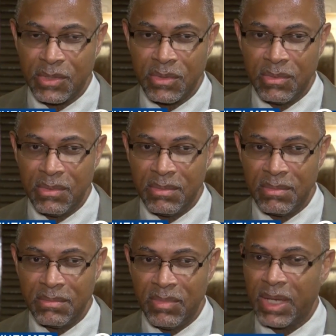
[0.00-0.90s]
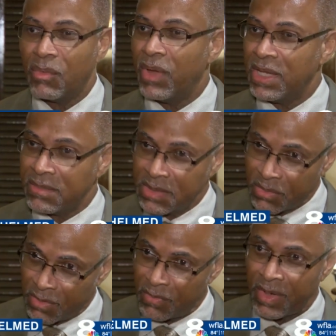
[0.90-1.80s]
to make
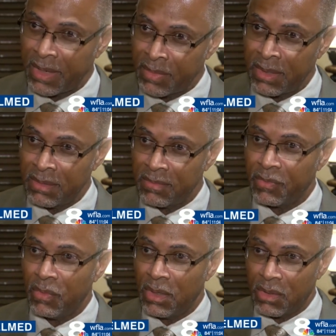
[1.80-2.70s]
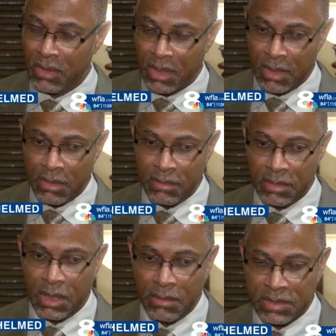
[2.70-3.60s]
arrangements with the family for uh,
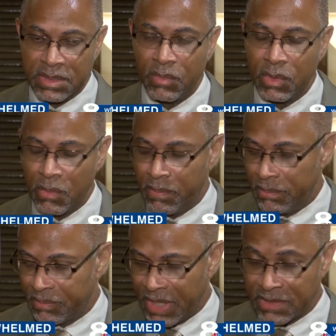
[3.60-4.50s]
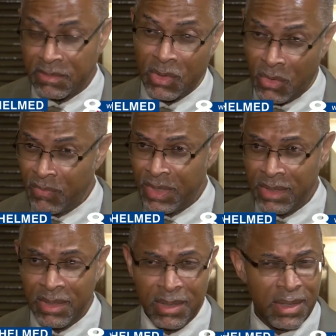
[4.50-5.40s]
uh, someone who passed from COVID.
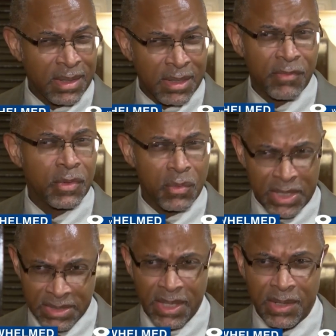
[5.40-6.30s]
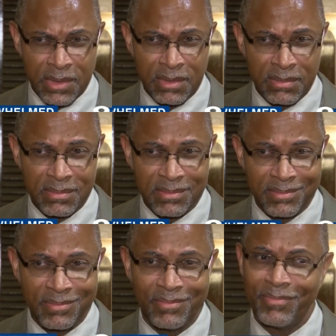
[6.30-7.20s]
And then a few weeks later,
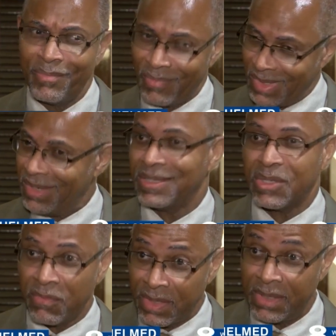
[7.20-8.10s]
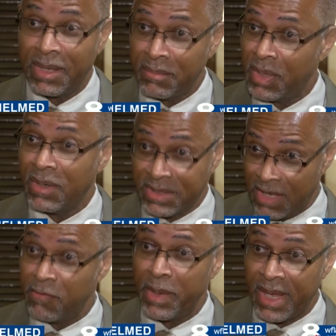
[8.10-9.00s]
you're serving them because
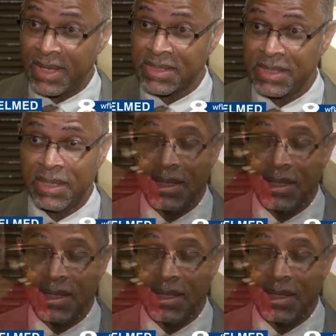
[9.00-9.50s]
they've passed.